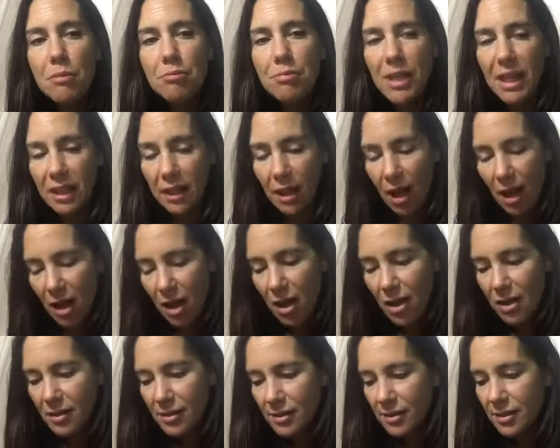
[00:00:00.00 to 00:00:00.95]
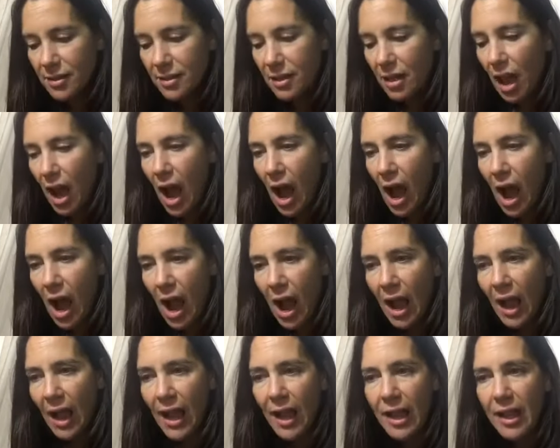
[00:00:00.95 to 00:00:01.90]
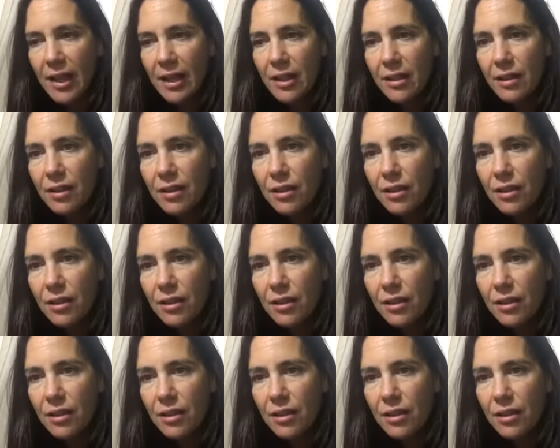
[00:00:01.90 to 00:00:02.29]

because I